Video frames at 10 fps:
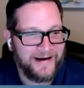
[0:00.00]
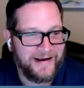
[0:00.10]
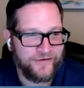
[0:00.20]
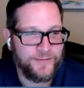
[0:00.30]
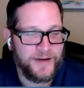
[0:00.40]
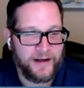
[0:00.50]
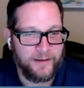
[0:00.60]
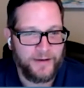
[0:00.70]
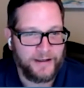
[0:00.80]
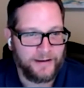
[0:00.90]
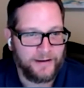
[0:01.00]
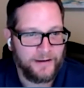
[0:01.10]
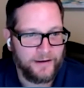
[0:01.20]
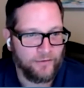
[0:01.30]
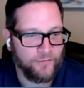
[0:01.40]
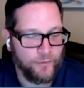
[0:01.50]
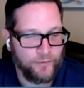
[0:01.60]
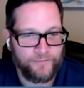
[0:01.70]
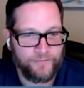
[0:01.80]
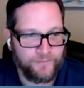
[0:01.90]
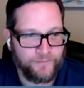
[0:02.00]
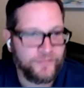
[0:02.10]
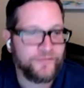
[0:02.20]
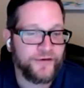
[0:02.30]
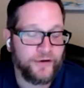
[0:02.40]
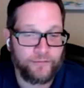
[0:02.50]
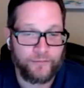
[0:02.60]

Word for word: it is becoming, you know, front and center